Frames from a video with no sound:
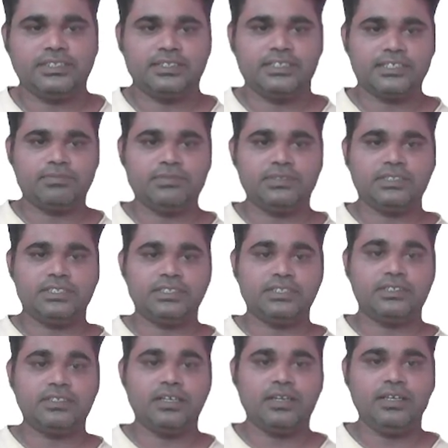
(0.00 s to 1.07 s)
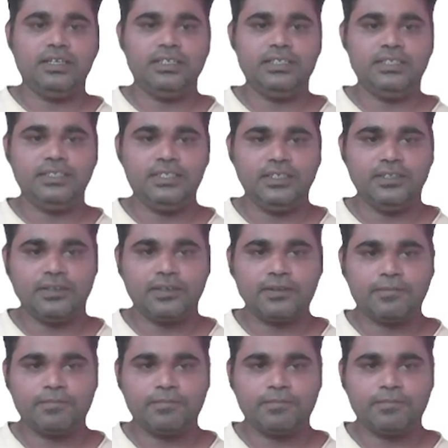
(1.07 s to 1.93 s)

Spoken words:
That means it is the linear